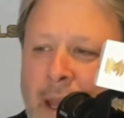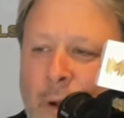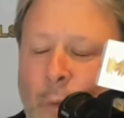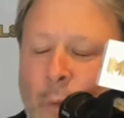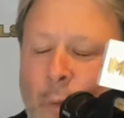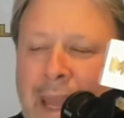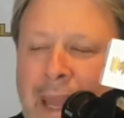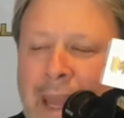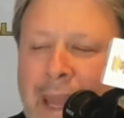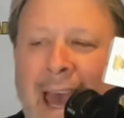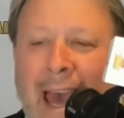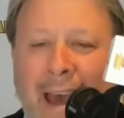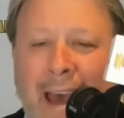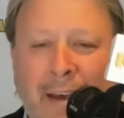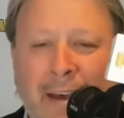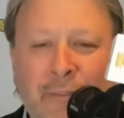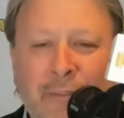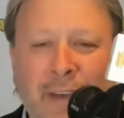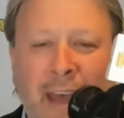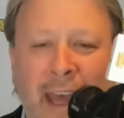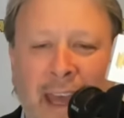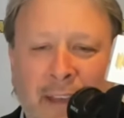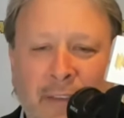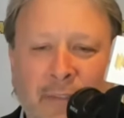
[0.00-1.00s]
We
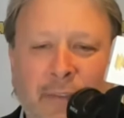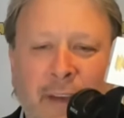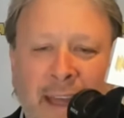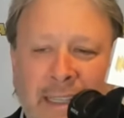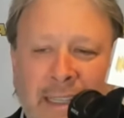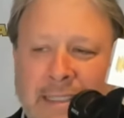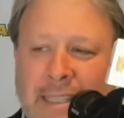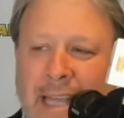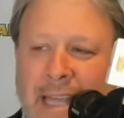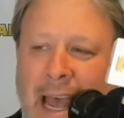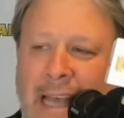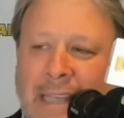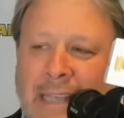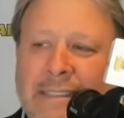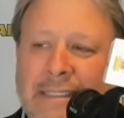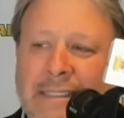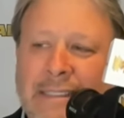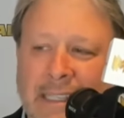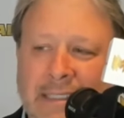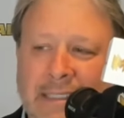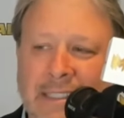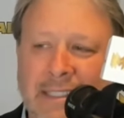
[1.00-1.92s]
have a fantastic